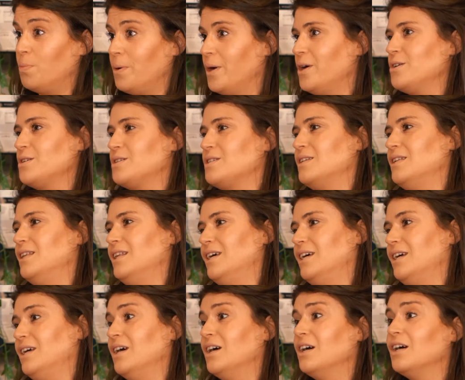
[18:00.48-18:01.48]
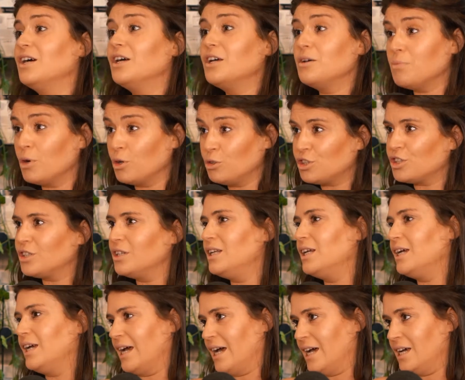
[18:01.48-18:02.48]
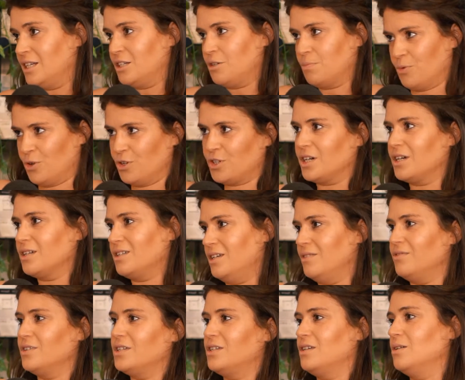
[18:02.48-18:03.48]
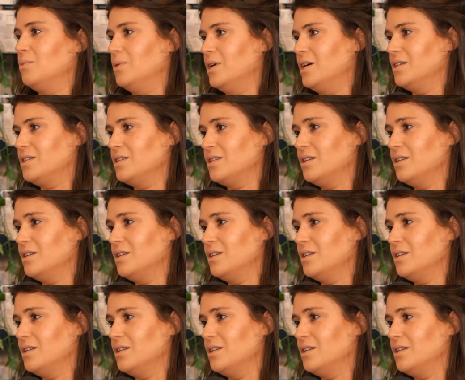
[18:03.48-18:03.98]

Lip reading: personally, emotionally and productivity wise.